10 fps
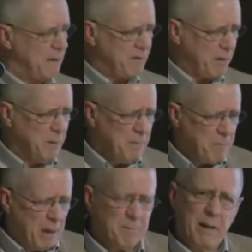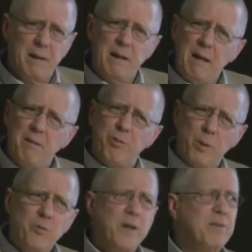and so he
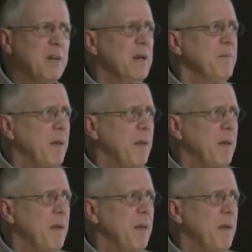throws things.